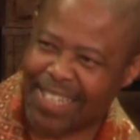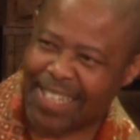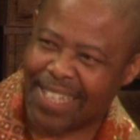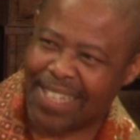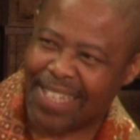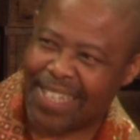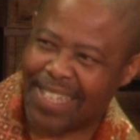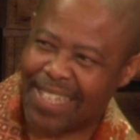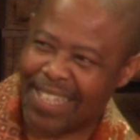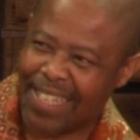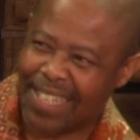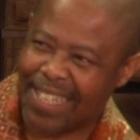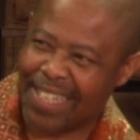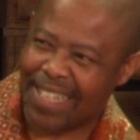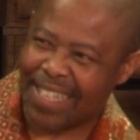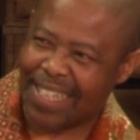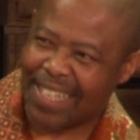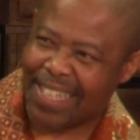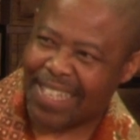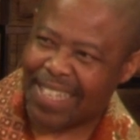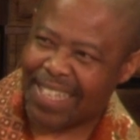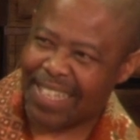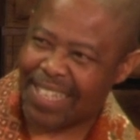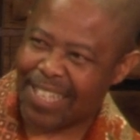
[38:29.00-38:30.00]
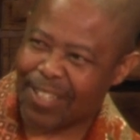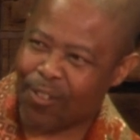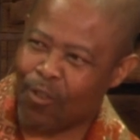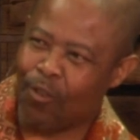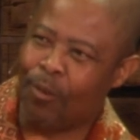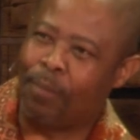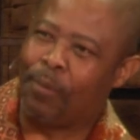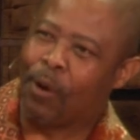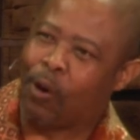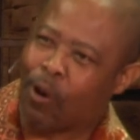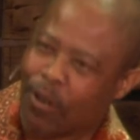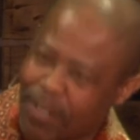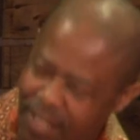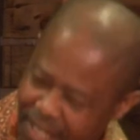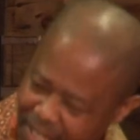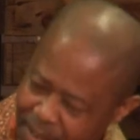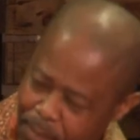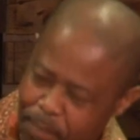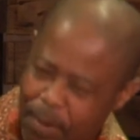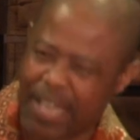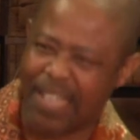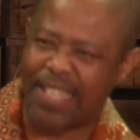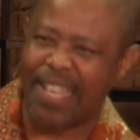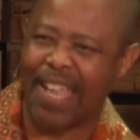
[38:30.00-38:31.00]
you'll be
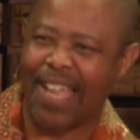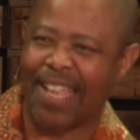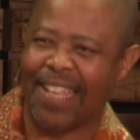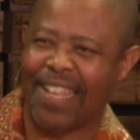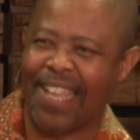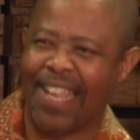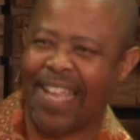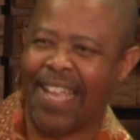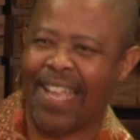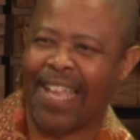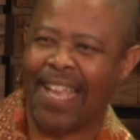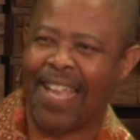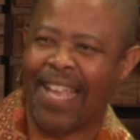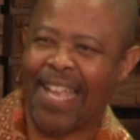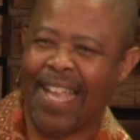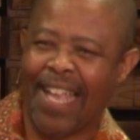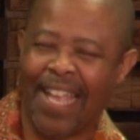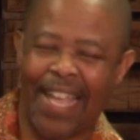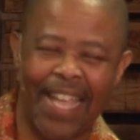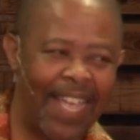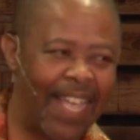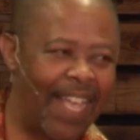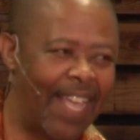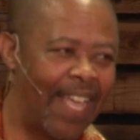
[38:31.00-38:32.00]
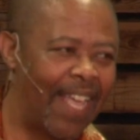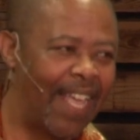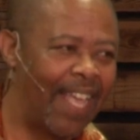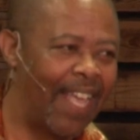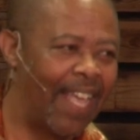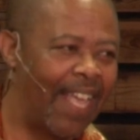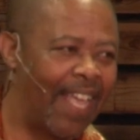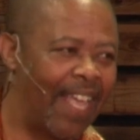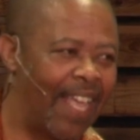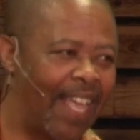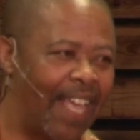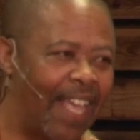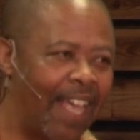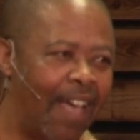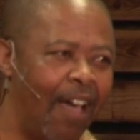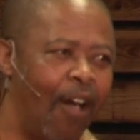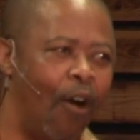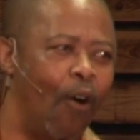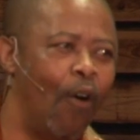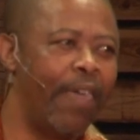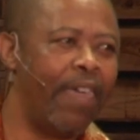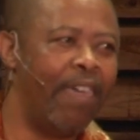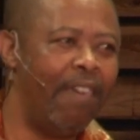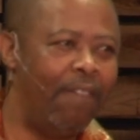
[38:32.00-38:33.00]
constipated.
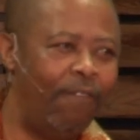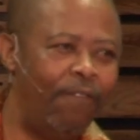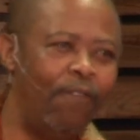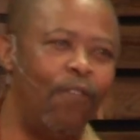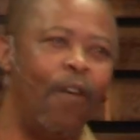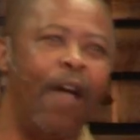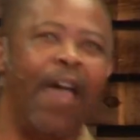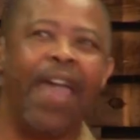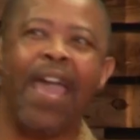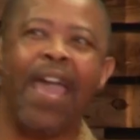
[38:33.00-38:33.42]
If you are